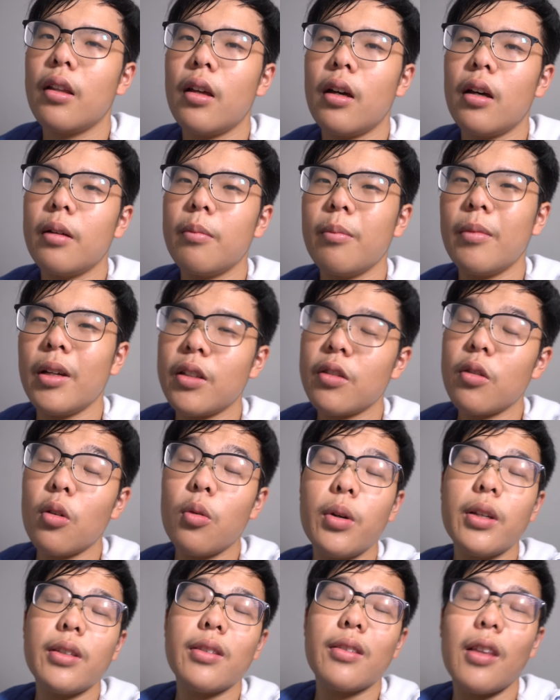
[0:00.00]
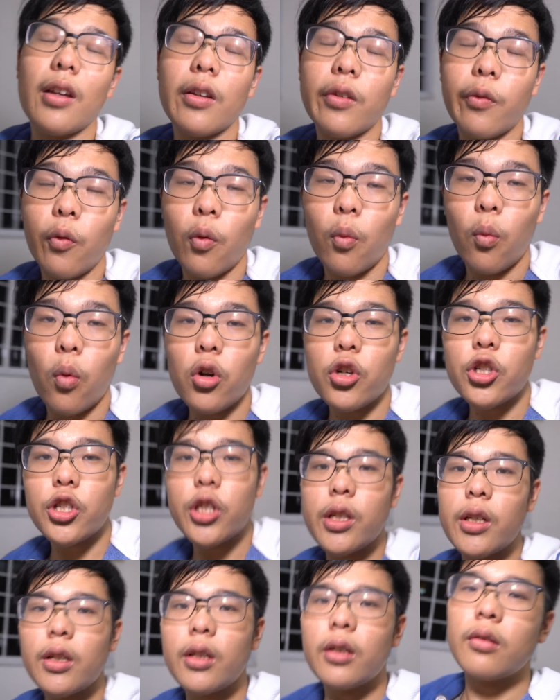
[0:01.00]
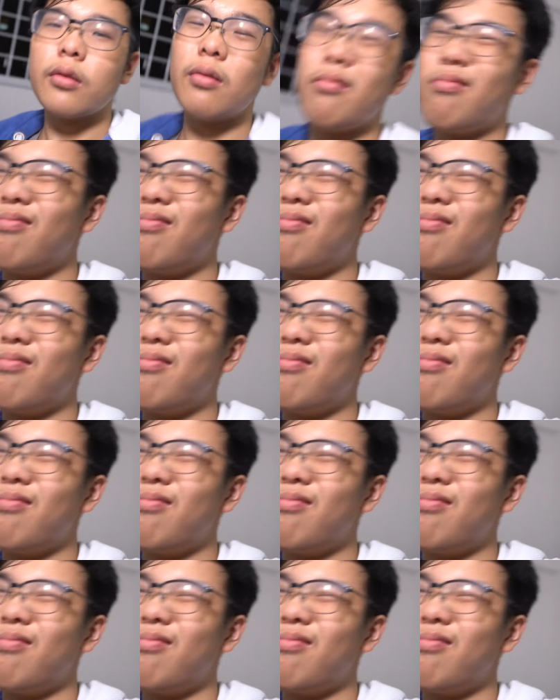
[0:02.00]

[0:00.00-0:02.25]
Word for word: Um, as always, thanks for watching.